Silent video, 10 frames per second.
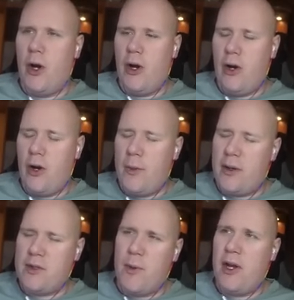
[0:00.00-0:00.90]
Uh, my
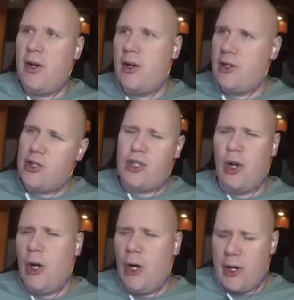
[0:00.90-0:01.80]
name is Mangs,
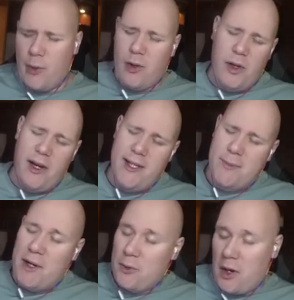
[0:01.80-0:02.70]
and welcome you
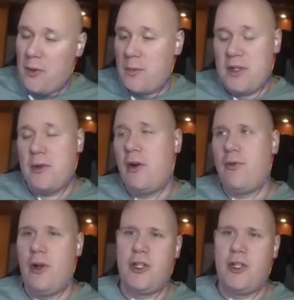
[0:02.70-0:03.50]
guys back to another episode of uh,